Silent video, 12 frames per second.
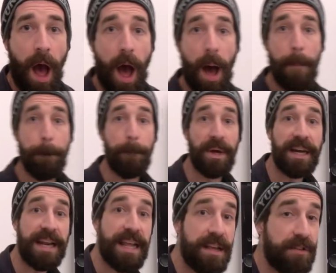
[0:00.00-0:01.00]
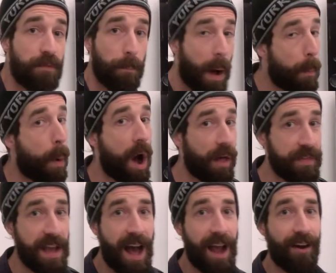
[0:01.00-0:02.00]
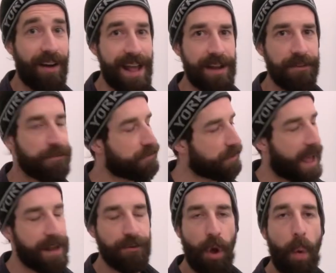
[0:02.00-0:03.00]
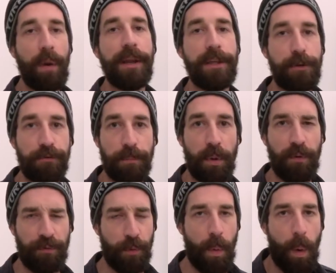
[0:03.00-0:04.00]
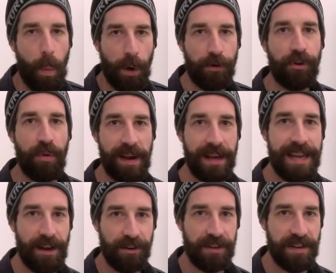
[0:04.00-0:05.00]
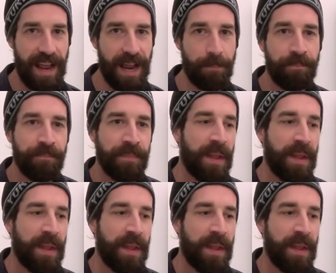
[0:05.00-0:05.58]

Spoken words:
but it is on the higher end and totally usable for what we're doing here today.